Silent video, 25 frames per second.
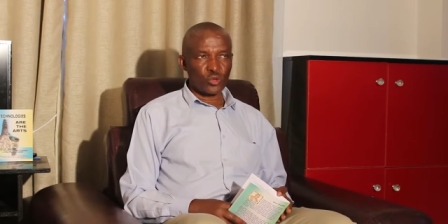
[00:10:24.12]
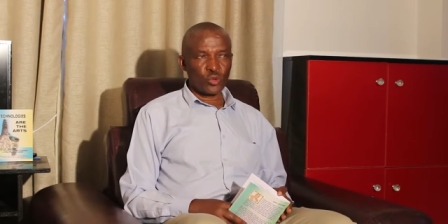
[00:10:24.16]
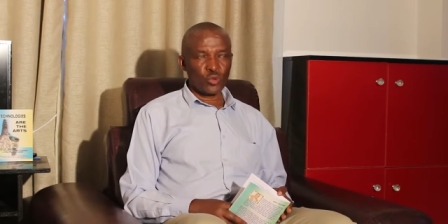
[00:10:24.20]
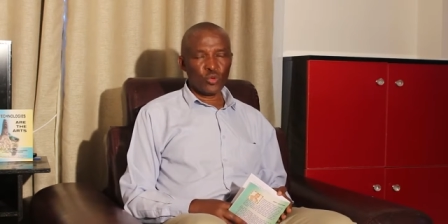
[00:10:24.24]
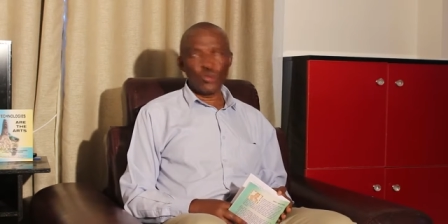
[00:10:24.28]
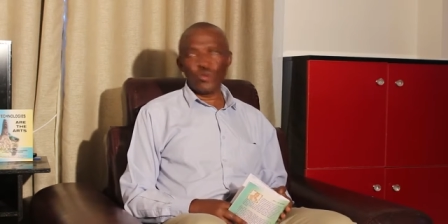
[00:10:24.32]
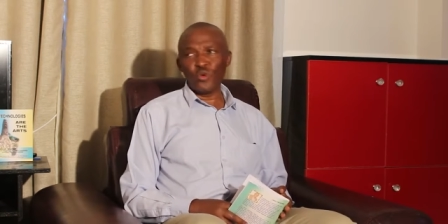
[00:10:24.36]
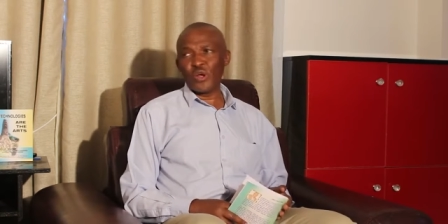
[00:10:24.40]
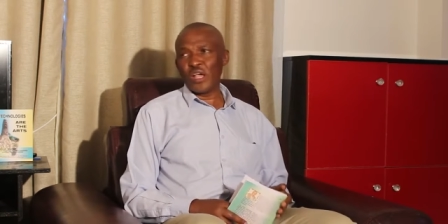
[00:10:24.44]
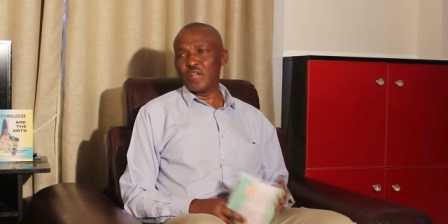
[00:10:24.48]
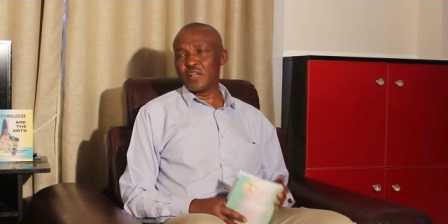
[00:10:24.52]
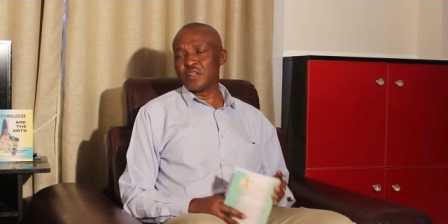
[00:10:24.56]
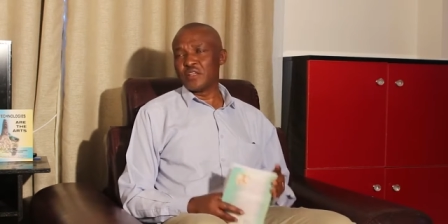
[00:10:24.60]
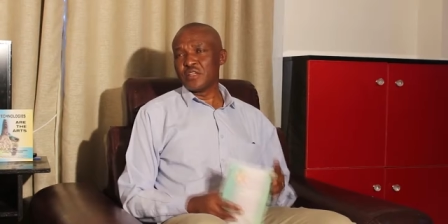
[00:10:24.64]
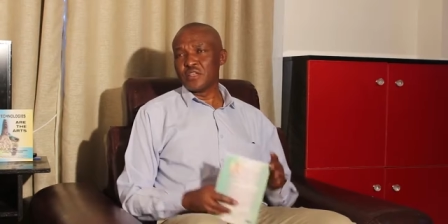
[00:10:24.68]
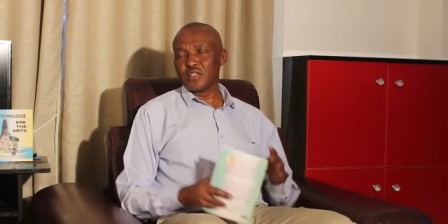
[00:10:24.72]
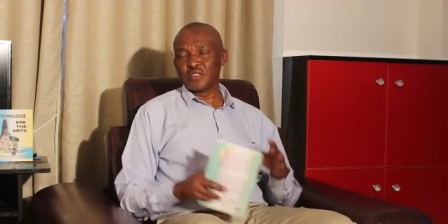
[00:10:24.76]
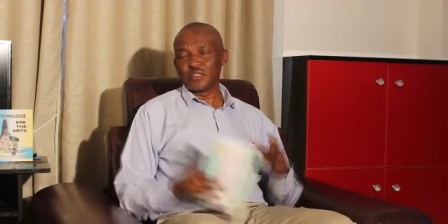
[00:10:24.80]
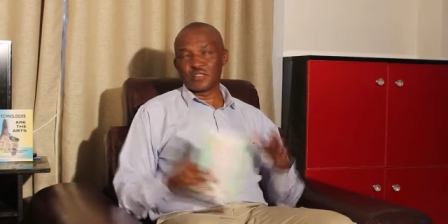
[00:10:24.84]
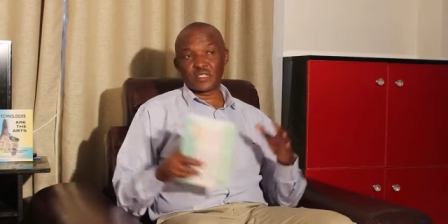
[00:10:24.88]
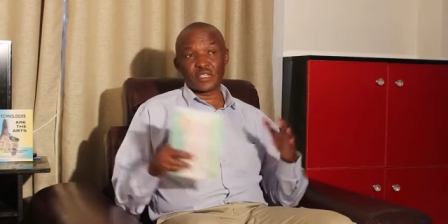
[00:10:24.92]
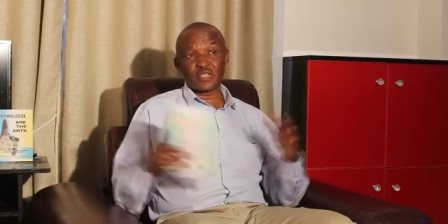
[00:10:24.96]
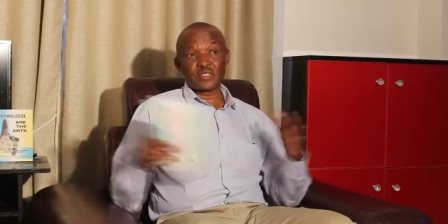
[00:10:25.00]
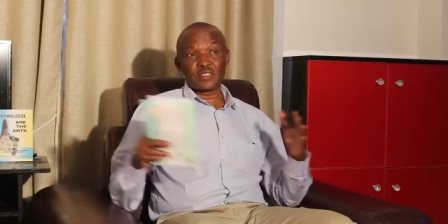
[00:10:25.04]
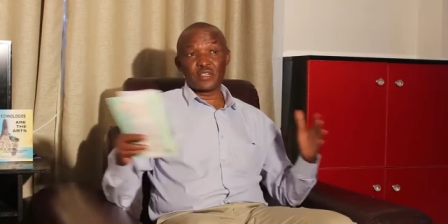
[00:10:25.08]
who had
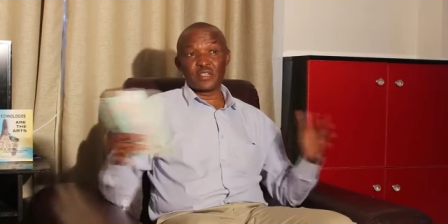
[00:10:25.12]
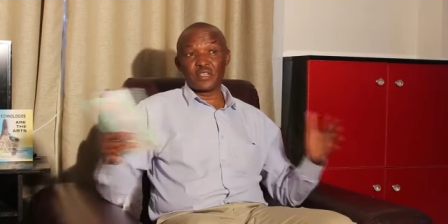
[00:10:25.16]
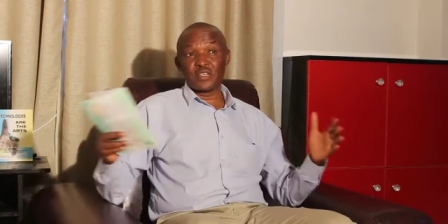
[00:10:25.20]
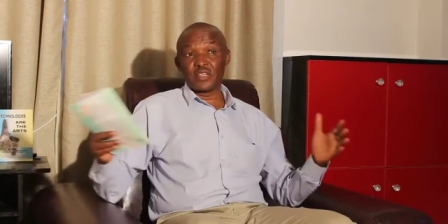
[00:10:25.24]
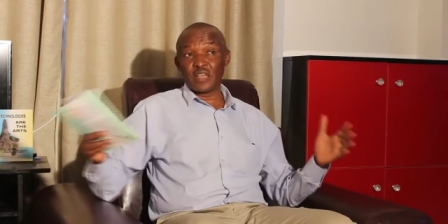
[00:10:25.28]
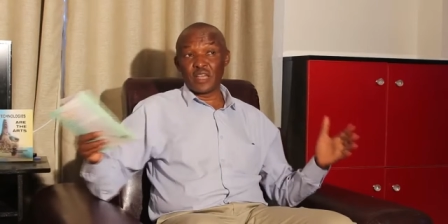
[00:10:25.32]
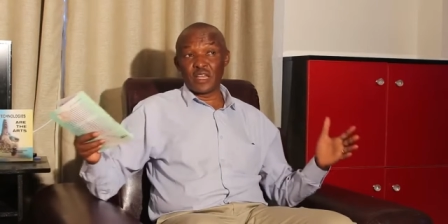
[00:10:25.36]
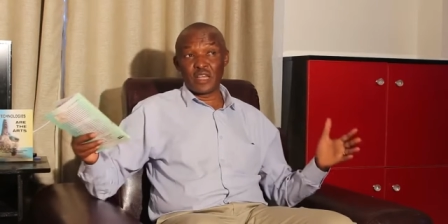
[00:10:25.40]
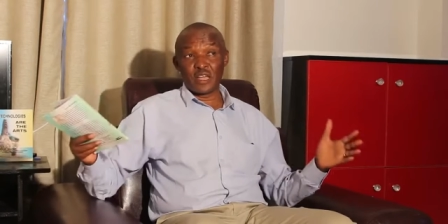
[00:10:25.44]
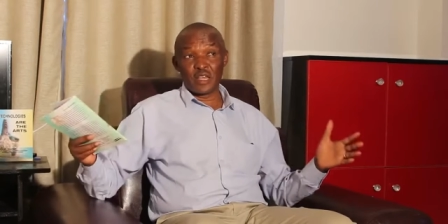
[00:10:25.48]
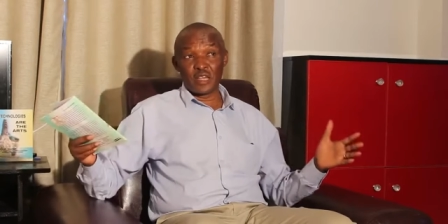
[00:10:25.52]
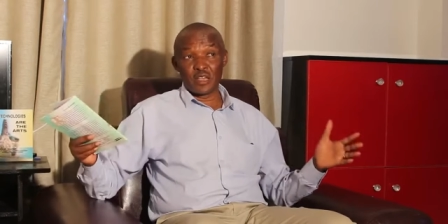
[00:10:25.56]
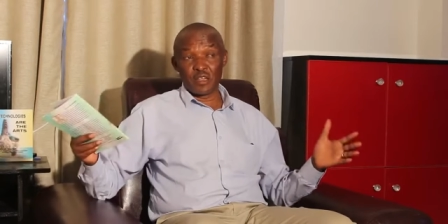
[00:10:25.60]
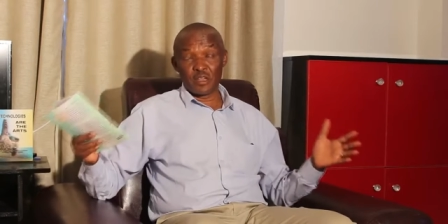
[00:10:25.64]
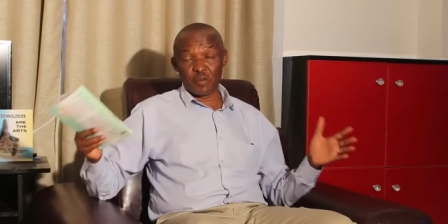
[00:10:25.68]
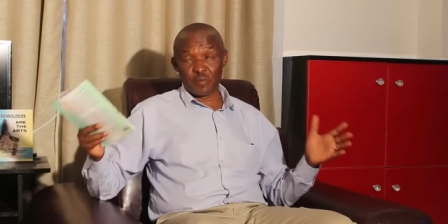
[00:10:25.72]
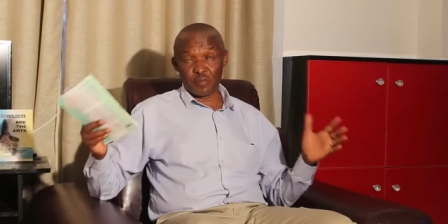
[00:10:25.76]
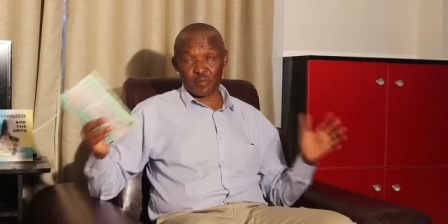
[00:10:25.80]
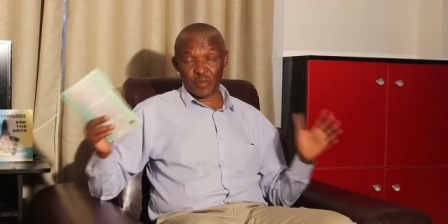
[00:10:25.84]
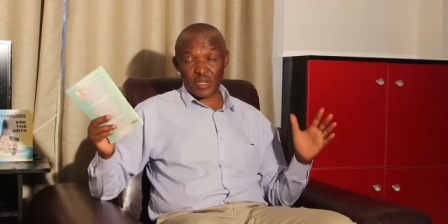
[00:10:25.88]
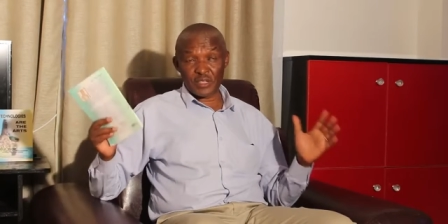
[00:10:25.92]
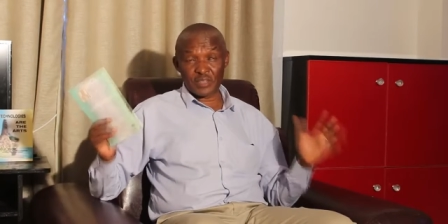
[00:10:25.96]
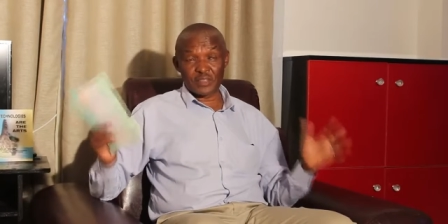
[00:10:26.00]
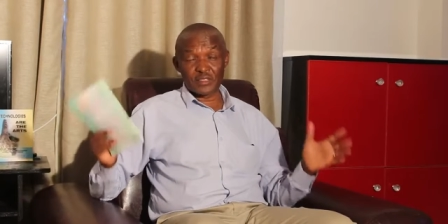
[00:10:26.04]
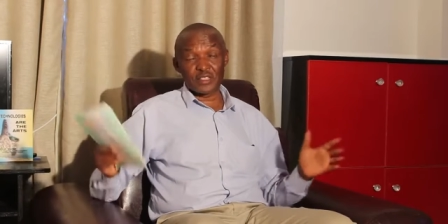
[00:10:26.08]
started
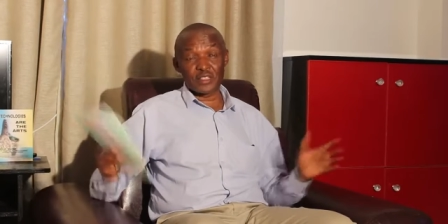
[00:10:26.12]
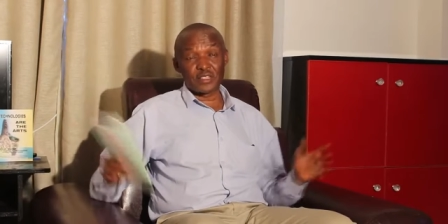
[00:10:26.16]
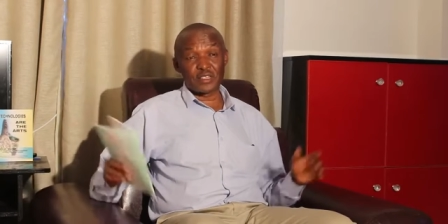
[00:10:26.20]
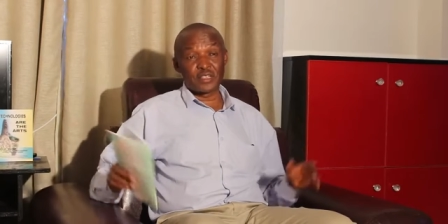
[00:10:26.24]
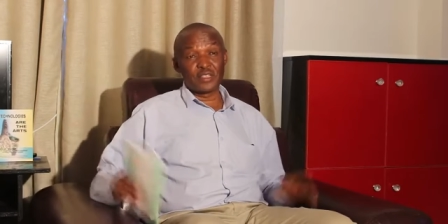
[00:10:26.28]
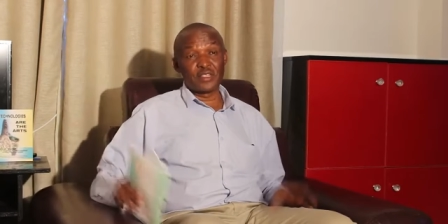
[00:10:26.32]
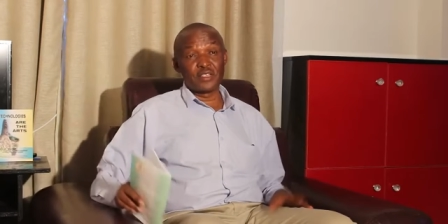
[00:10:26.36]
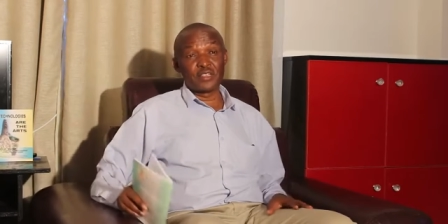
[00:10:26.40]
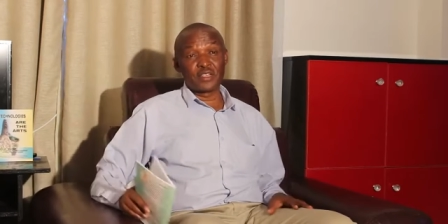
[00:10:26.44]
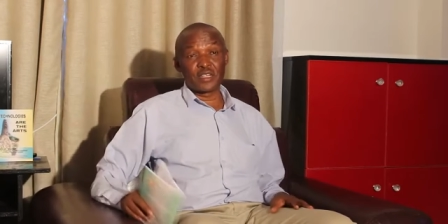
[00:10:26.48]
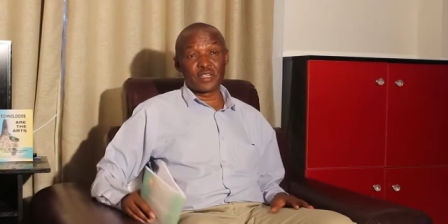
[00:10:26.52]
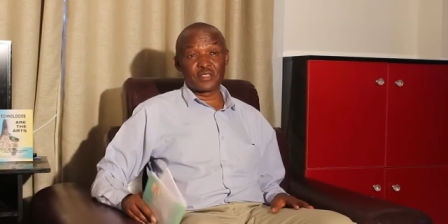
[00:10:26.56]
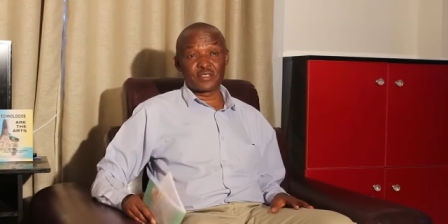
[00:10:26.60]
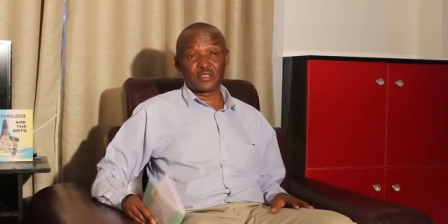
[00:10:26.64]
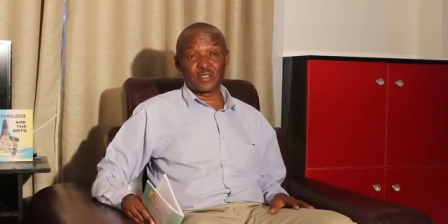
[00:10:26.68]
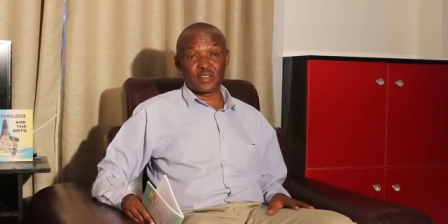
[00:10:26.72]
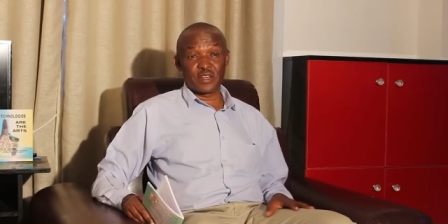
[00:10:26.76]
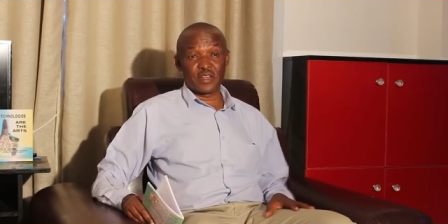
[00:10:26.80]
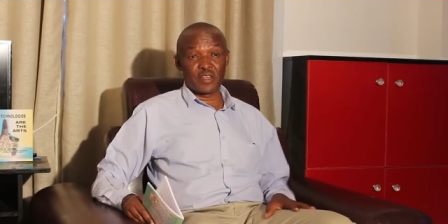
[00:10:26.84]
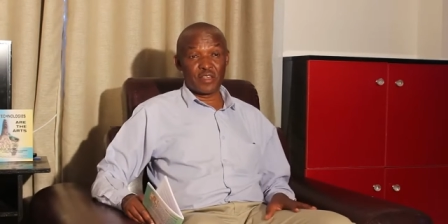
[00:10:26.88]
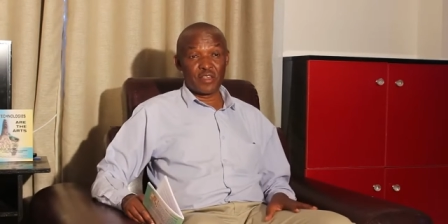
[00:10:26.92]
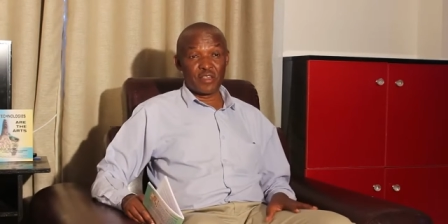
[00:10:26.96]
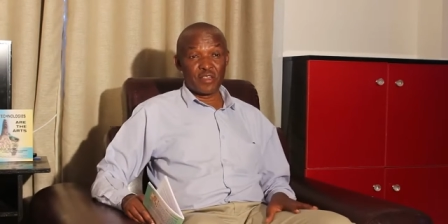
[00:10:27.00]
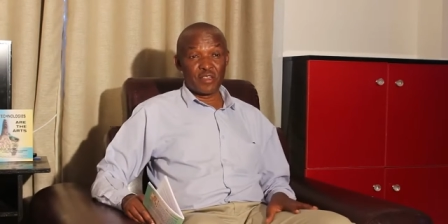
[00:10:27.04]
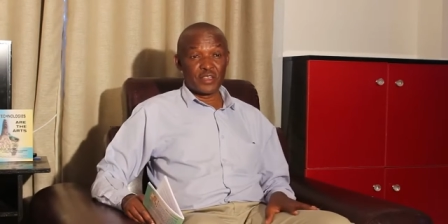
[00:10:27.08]
a plastic
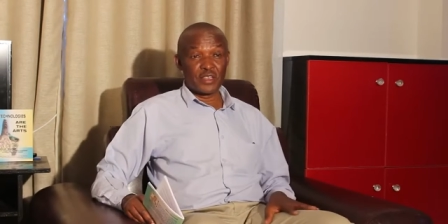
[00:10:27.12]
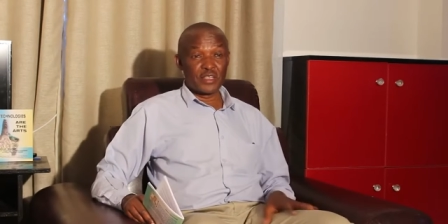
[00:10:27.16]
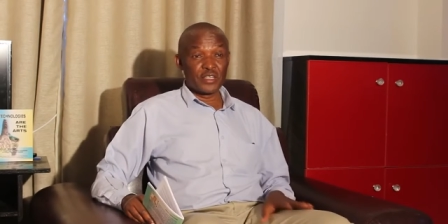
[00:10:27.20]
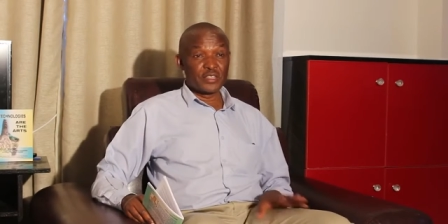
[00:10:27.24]
industry